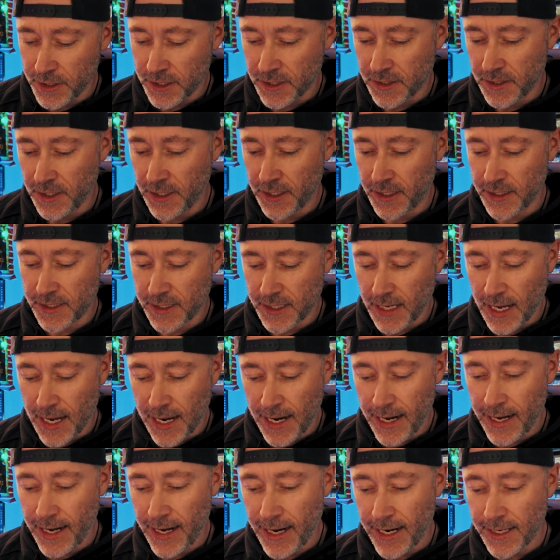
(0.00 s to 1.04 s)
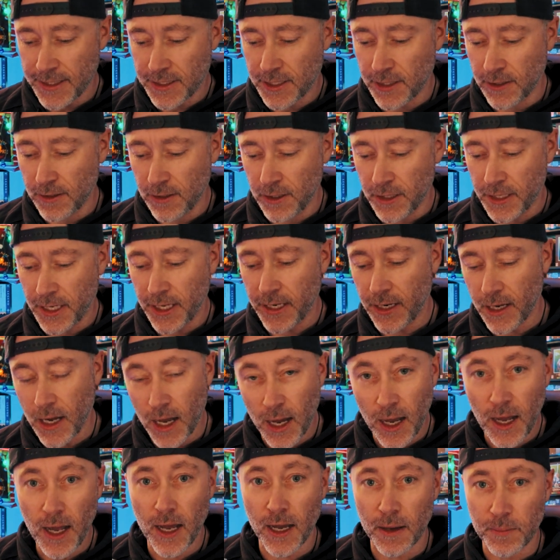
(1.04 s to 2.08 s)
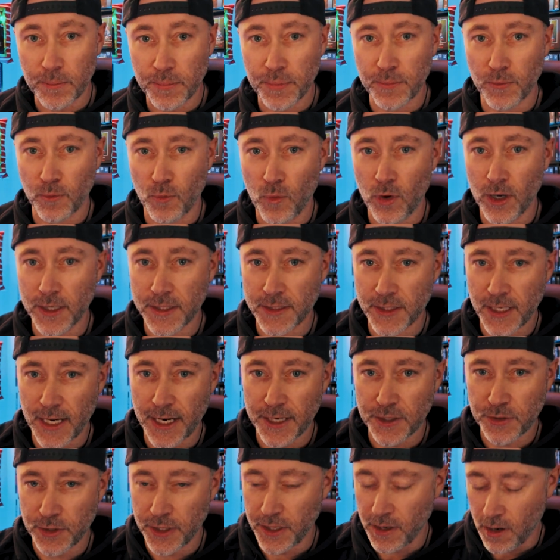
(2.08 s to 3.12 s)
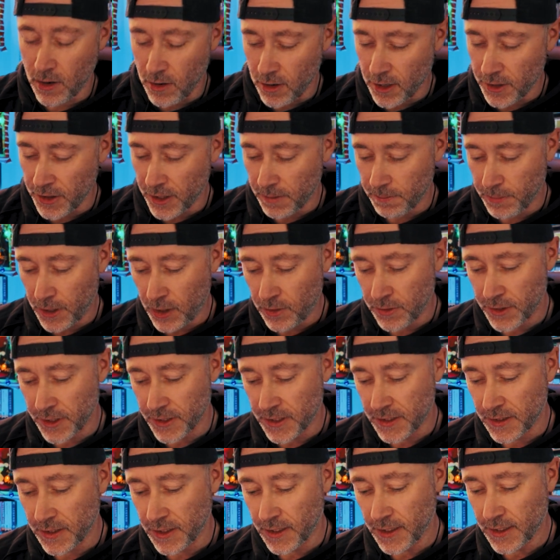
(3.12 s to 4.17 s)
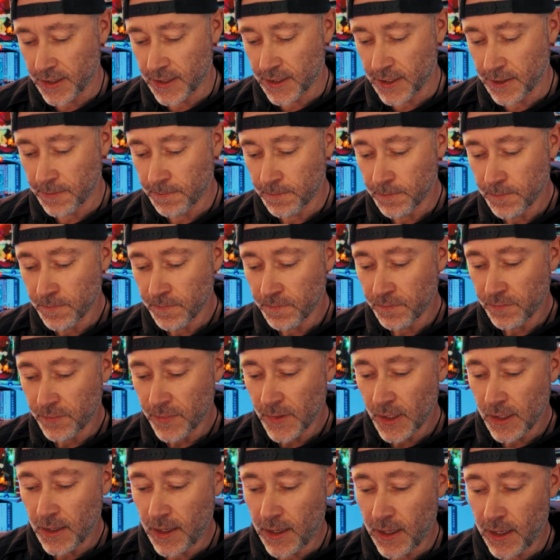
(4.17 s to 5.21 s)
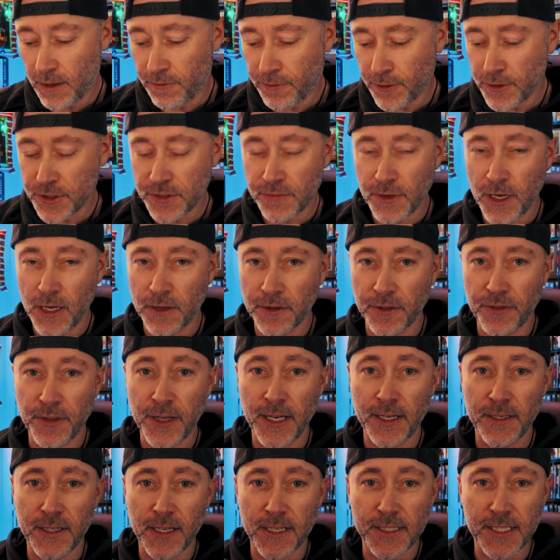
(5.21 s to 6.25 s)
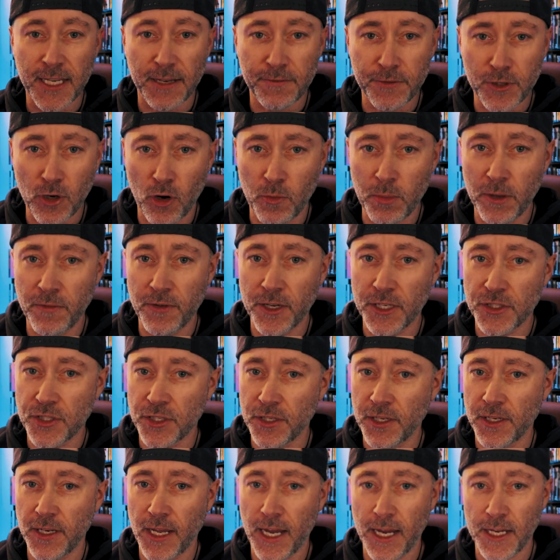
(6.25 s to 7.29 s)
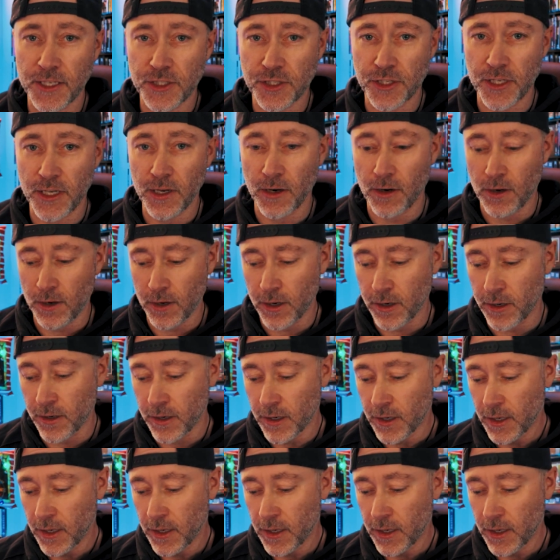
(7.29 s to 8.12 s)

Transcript: disc, I had to look it up, what's actually on the bonus disc. First of all, the thing does have Dolby Vision and HDR.